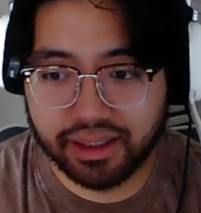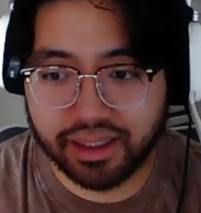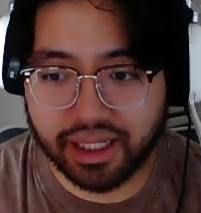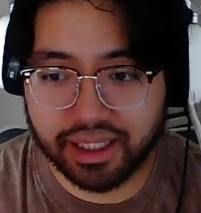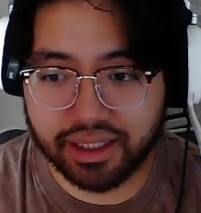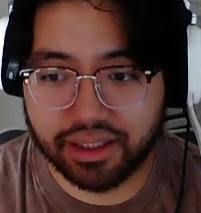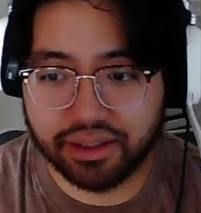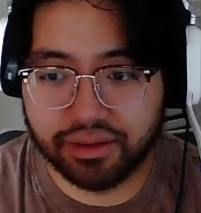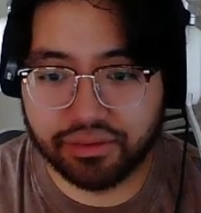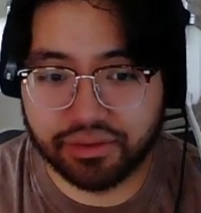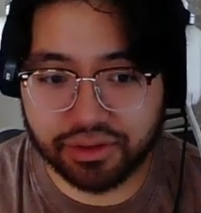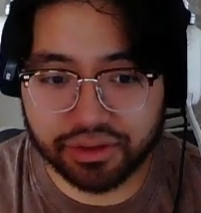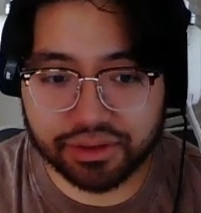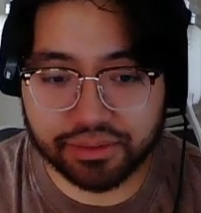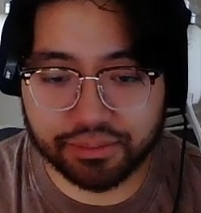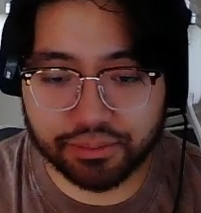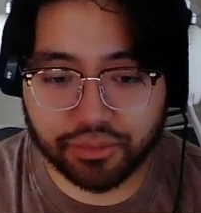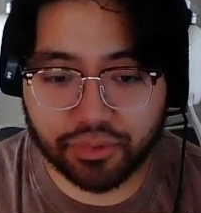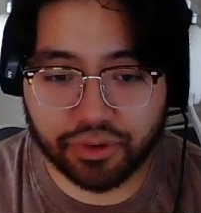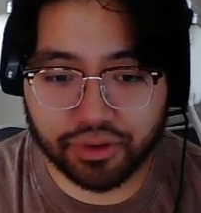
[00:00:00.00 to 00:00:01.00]
And then of
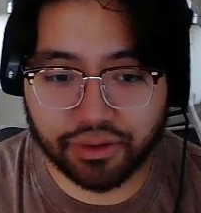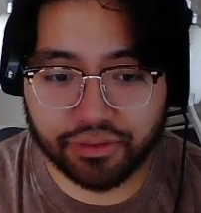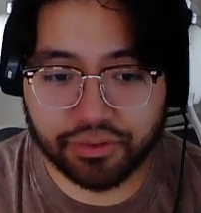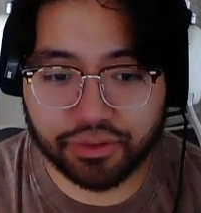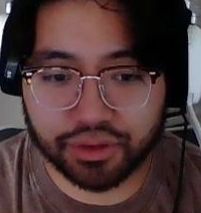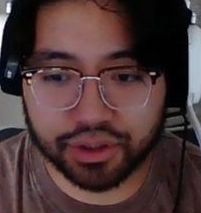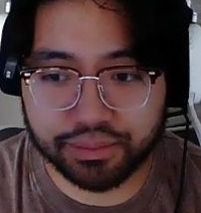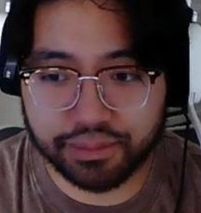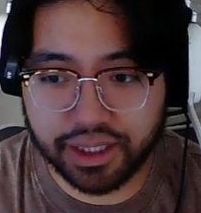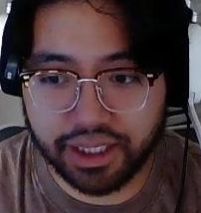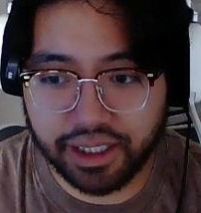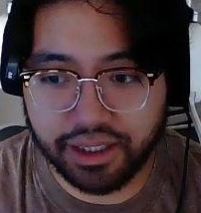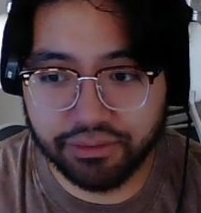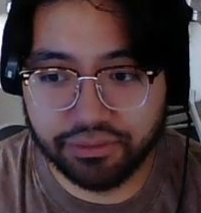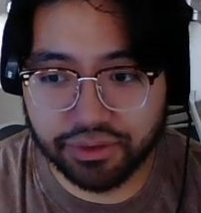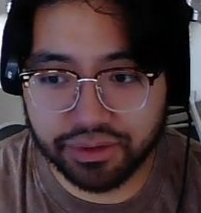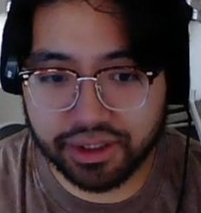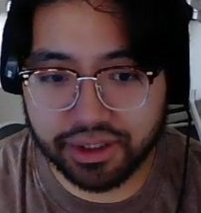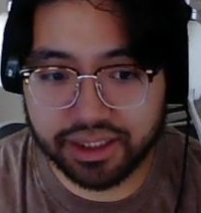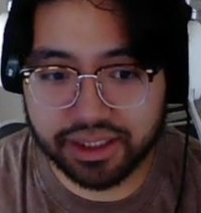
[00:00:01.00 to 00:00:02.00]
course
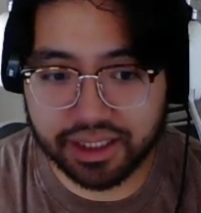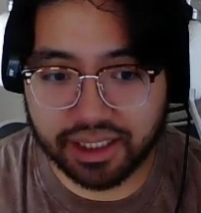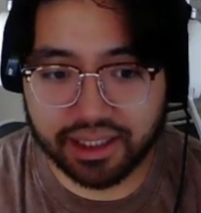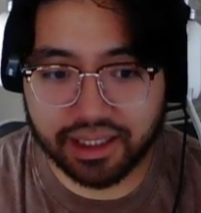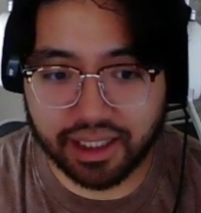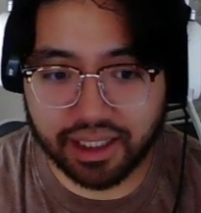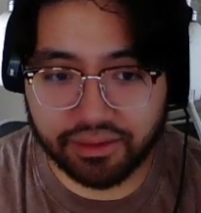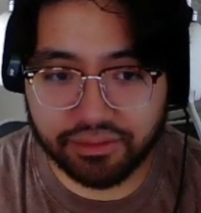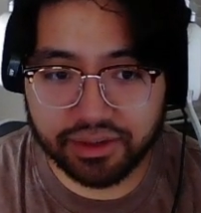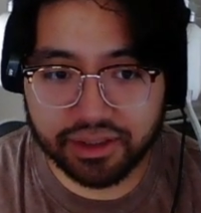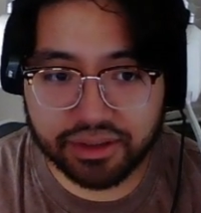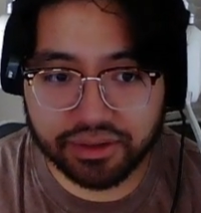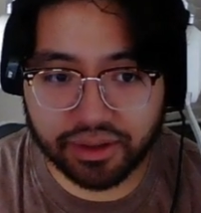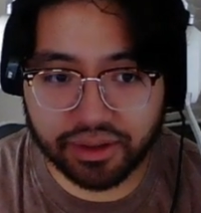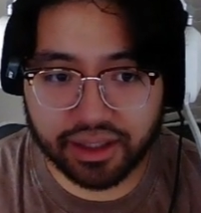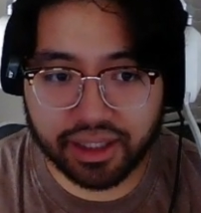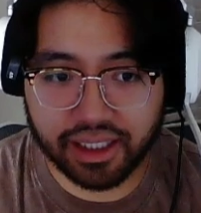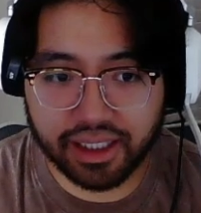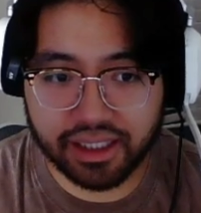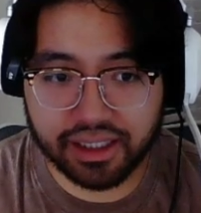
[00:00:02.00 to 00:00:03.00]
Medieval is 11. So I
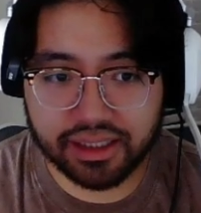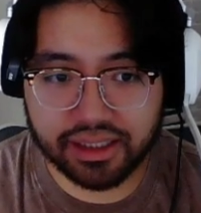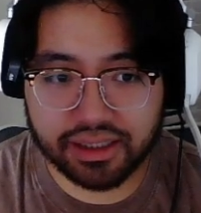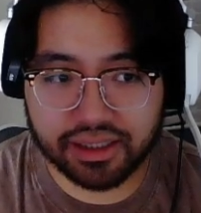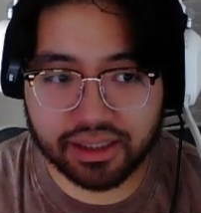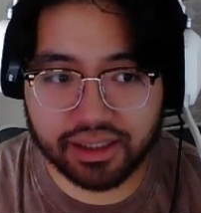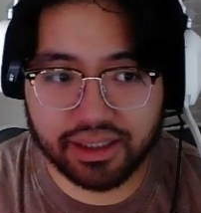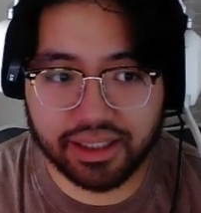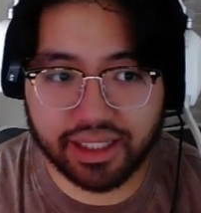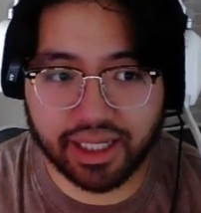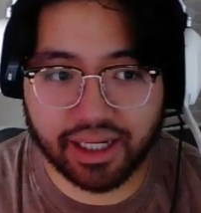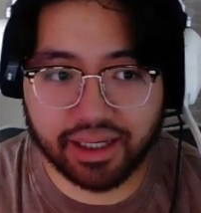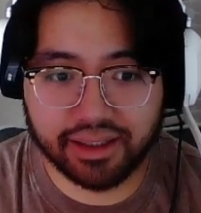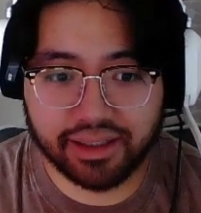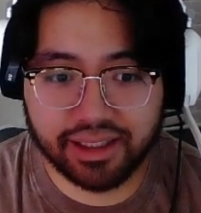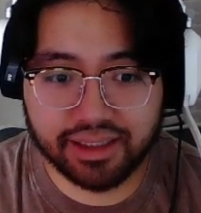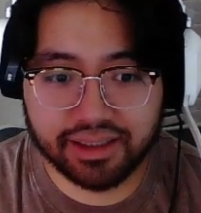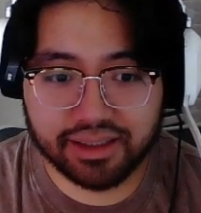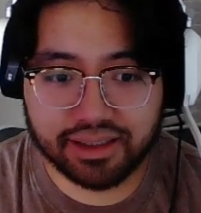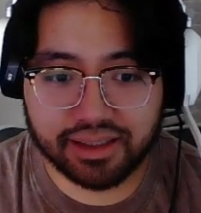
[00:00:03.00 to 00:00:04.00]
think he's
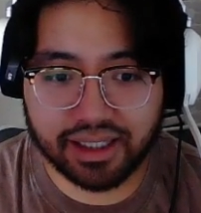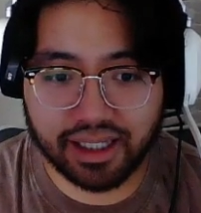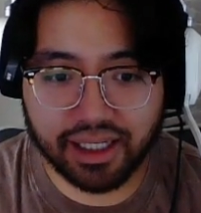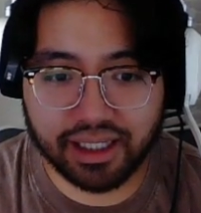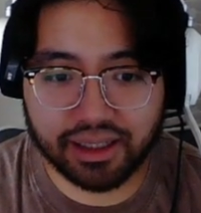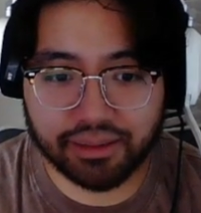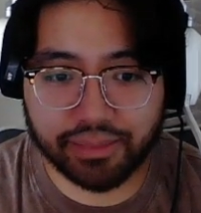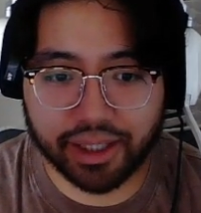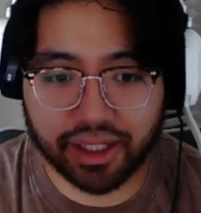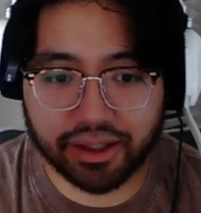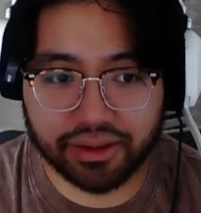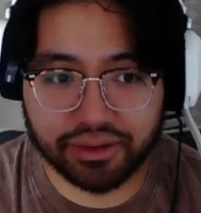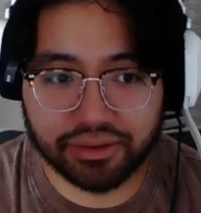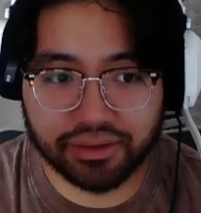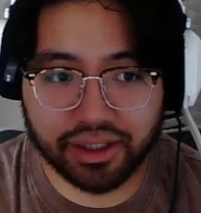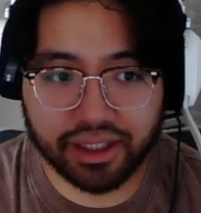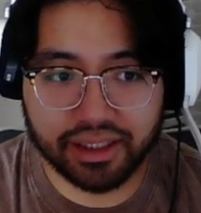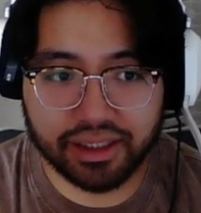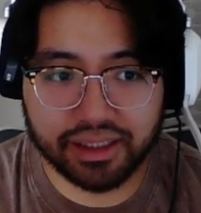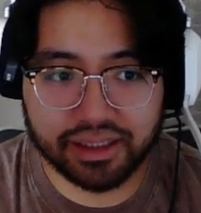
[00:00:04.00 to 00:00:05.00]
thinking about it,
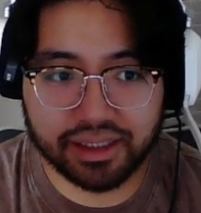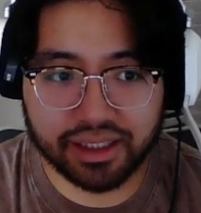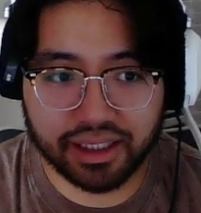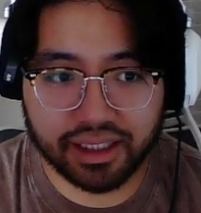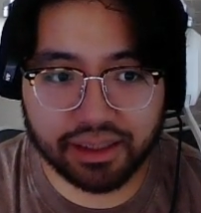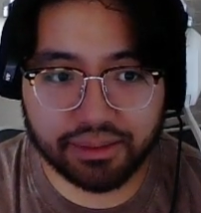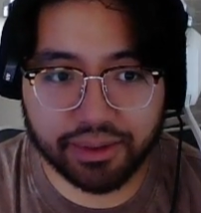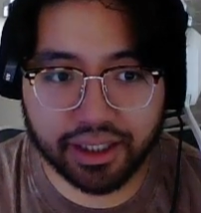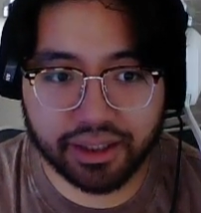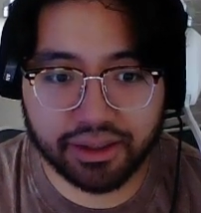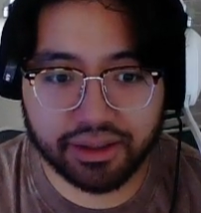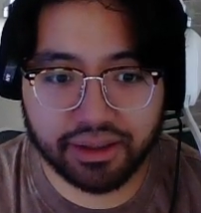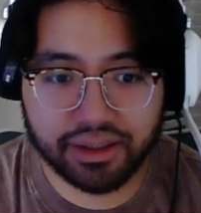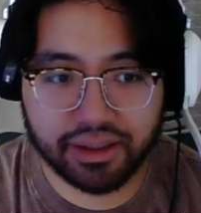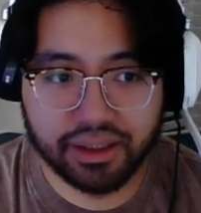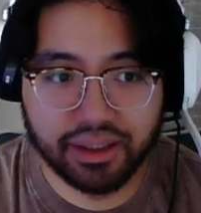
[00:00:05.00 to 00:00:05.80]
right? He's thinking about